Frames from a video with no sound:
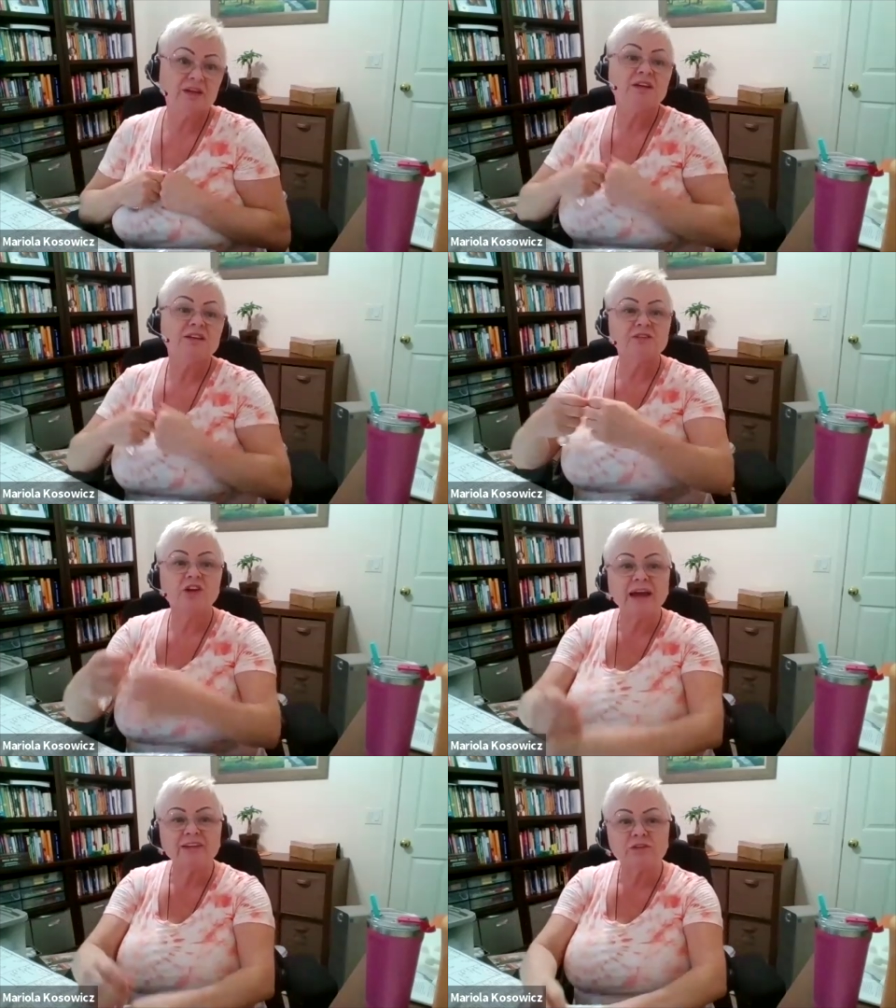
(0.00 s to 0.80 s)
So
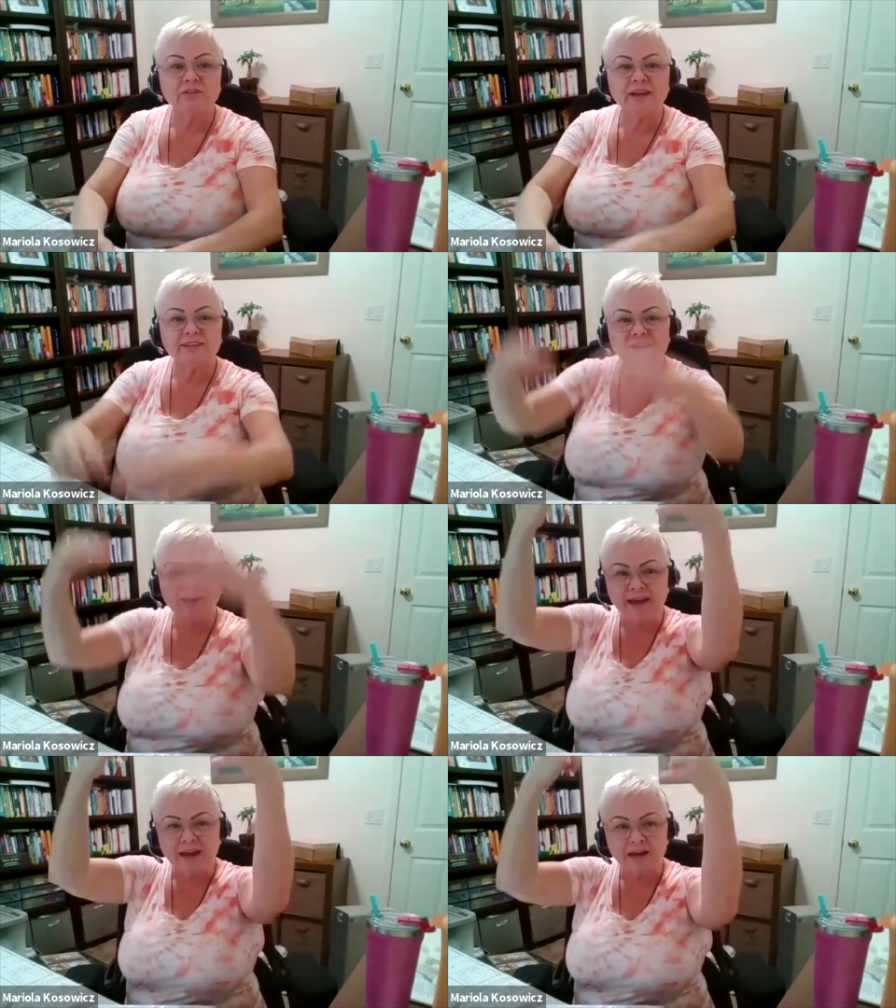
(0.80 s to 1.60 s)
kind of like the
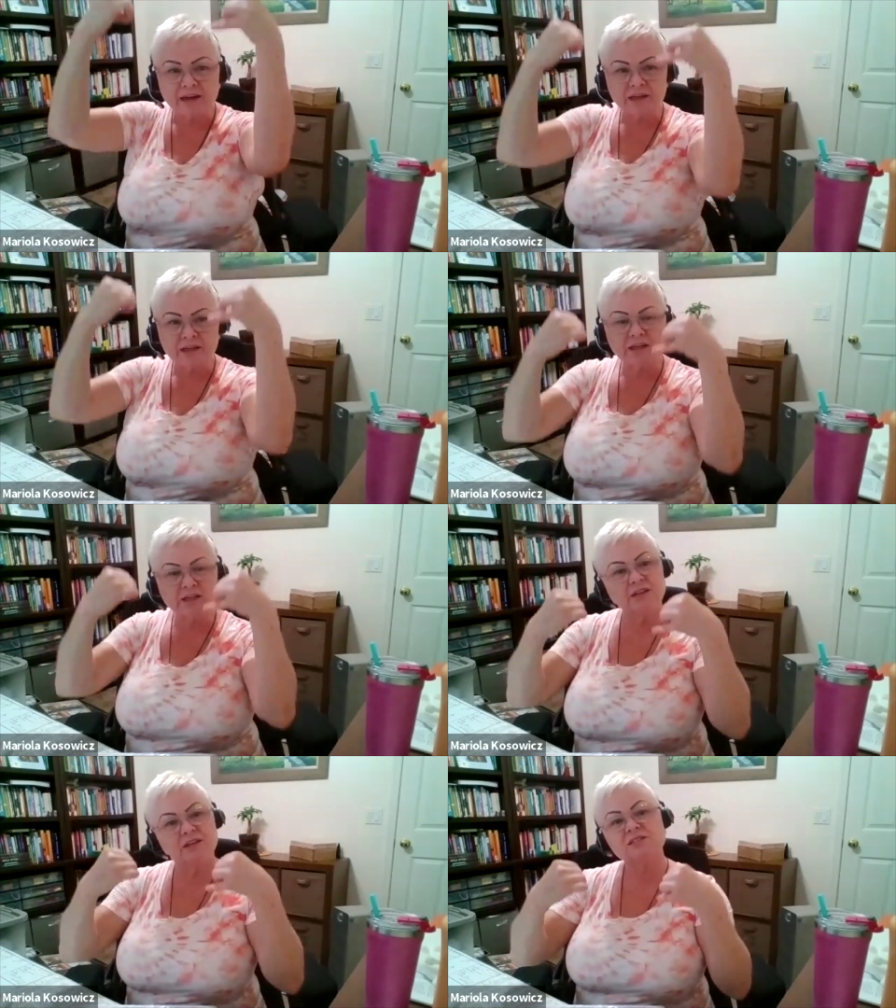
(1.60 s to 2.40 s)
anchoring
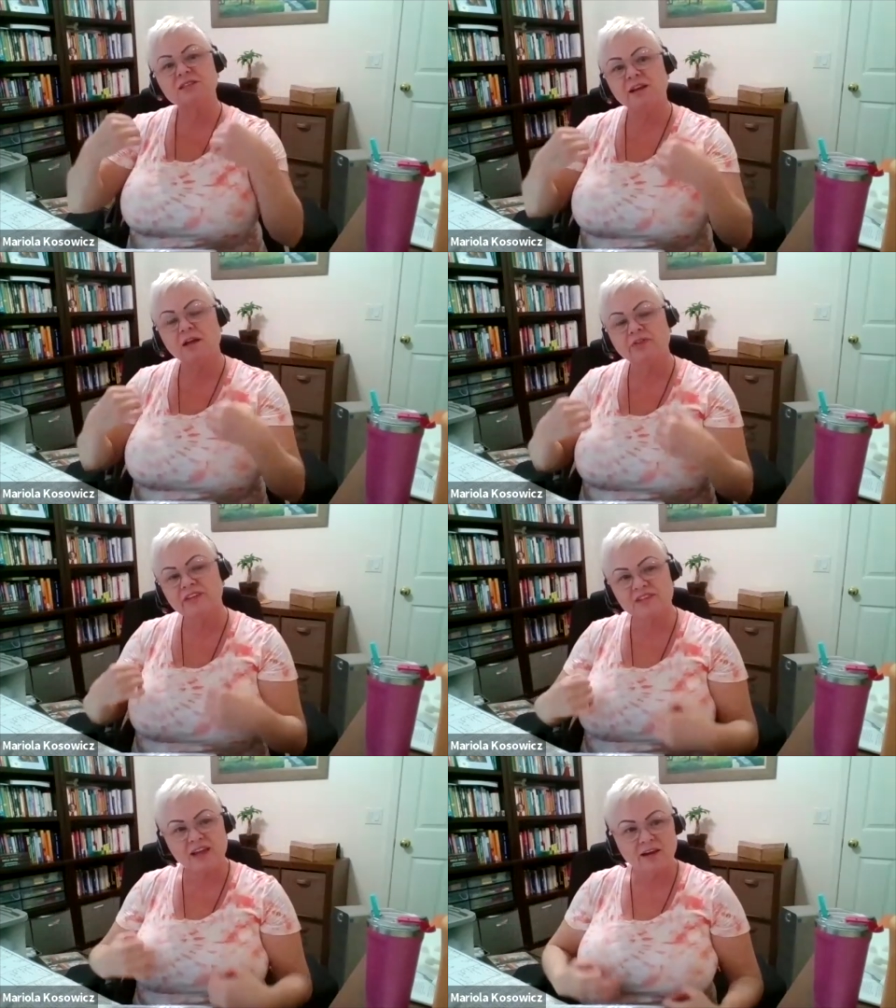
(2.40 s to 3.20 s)
in the cell, on the
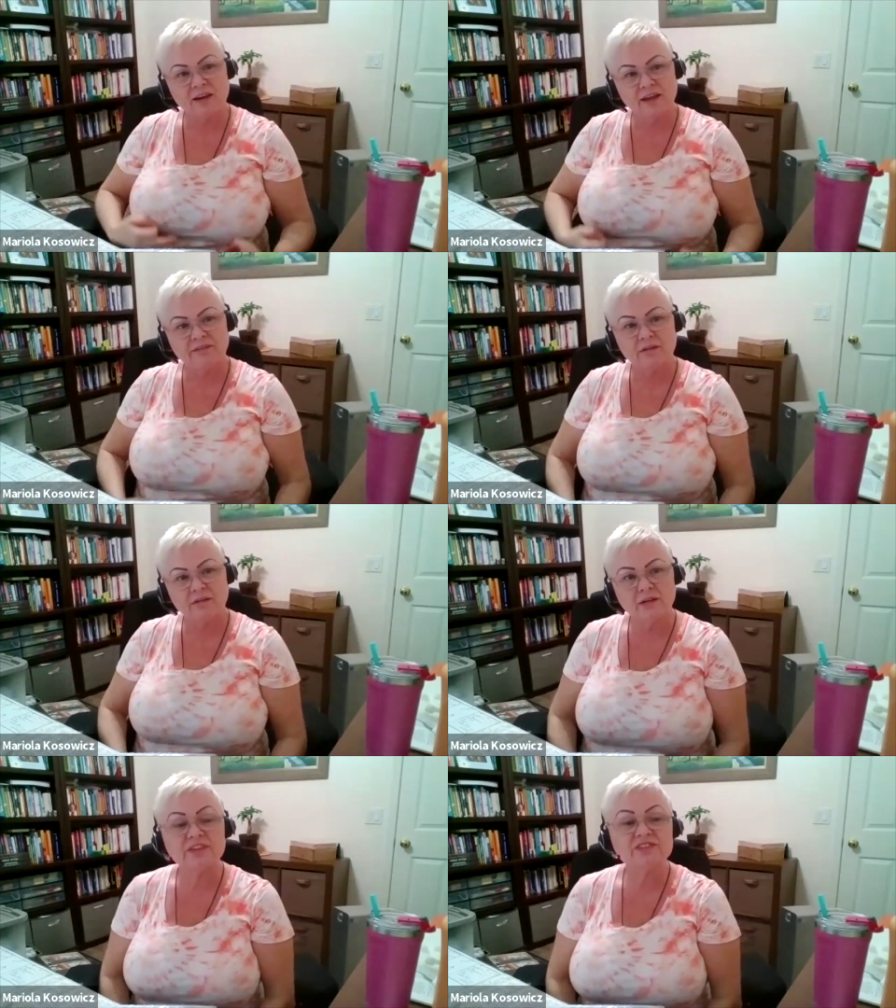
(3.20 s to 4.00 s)
cell level,
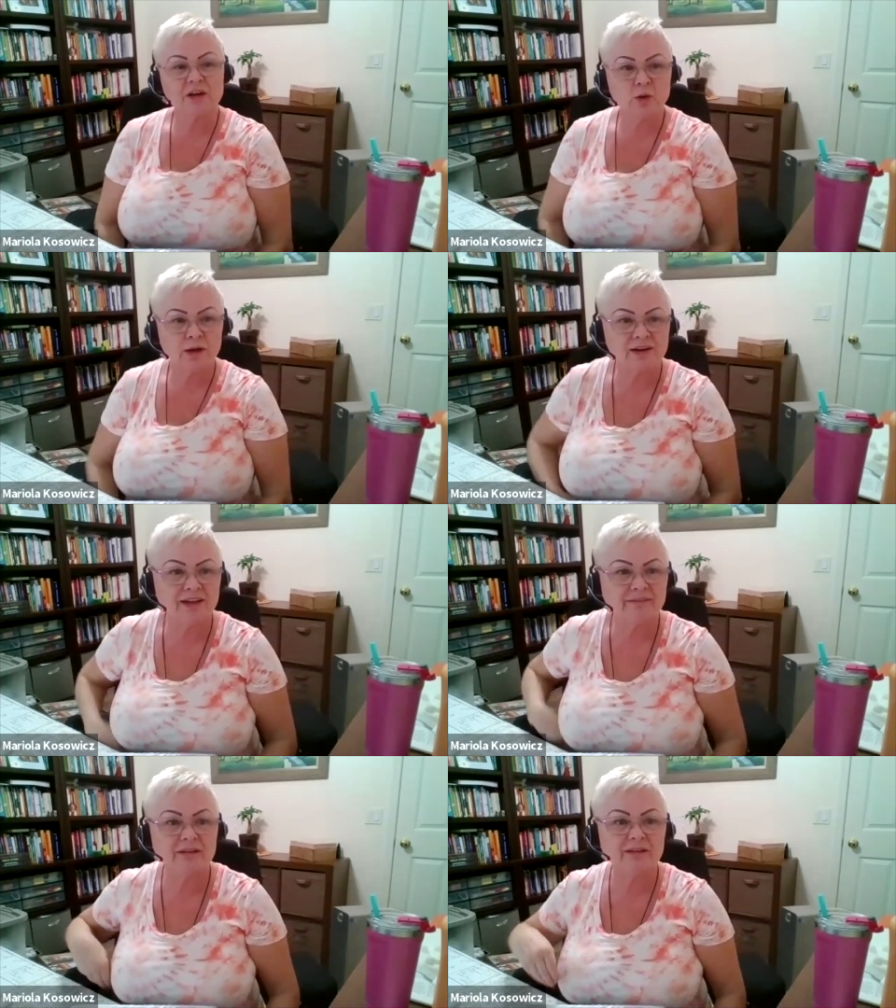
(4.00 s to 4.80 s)
on the cellular
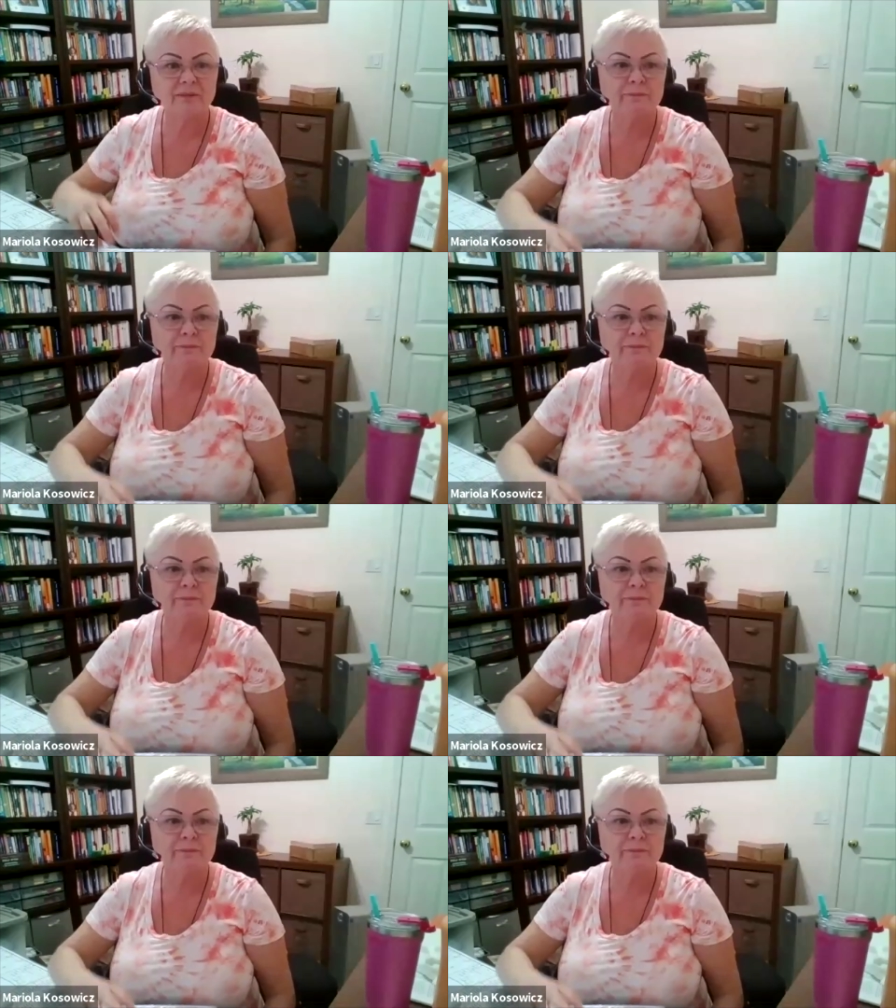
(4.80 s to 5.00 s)
level.